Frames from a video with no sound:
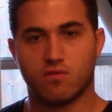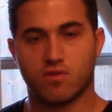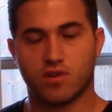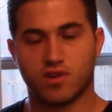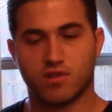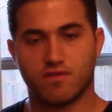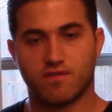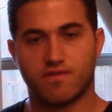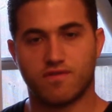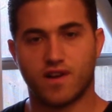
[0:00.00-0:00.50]

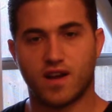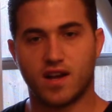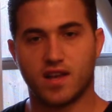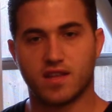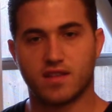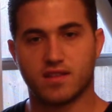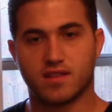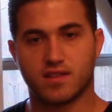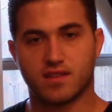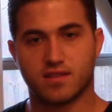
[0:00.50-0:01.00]
what you
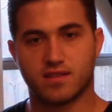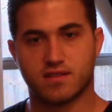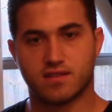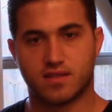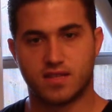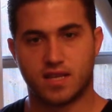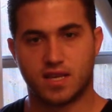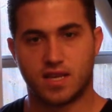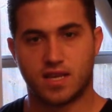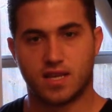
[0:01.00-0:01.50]
find
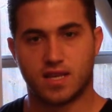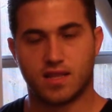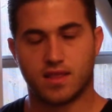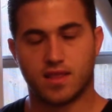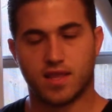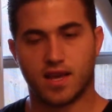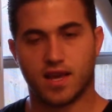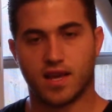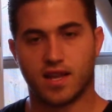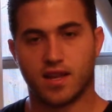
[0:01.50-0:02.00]
is
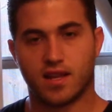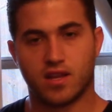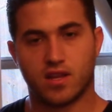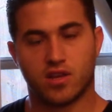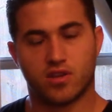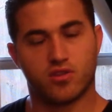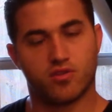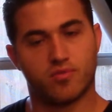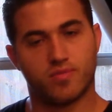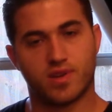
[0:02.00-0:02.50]
that
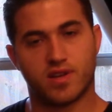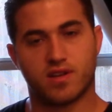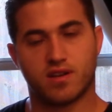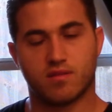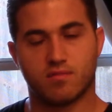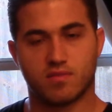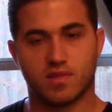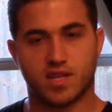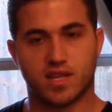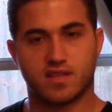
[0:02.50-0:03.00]
you
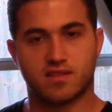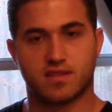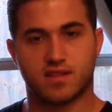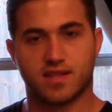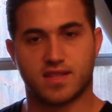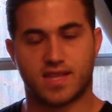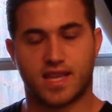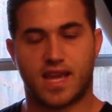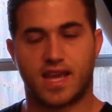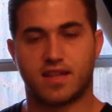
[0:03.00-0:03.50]
become less
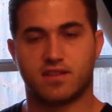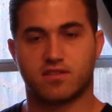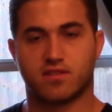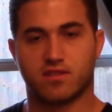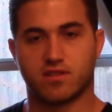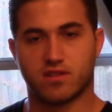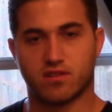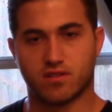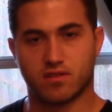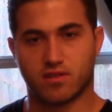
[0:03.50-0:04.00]

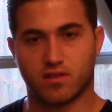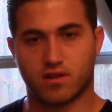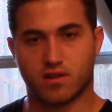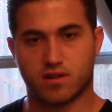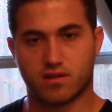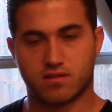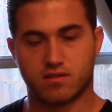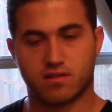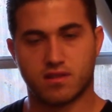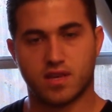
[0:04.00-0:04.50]
attached to your
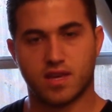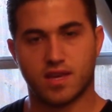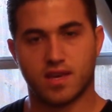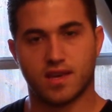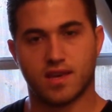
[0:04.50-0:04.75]
thoughts